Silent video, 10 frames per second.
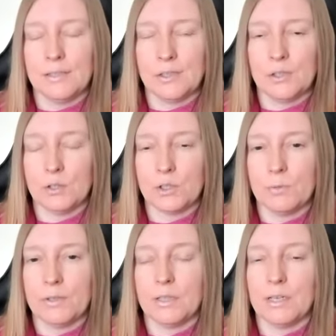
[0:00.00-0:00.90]
in touch
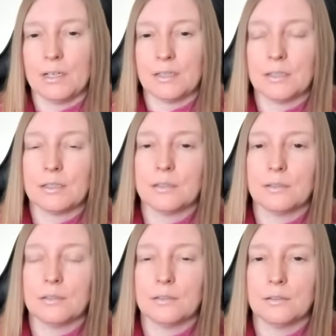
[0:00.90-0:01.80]
with that
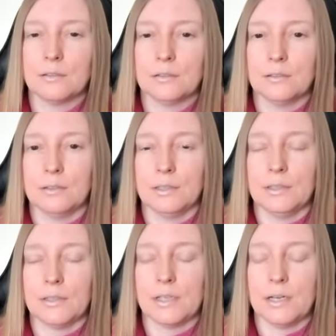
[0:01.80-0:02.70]

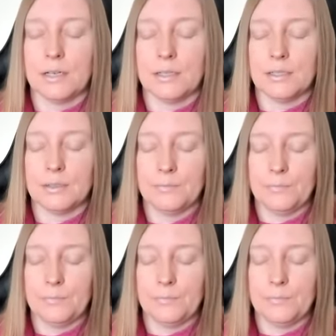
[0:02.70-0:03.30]
inside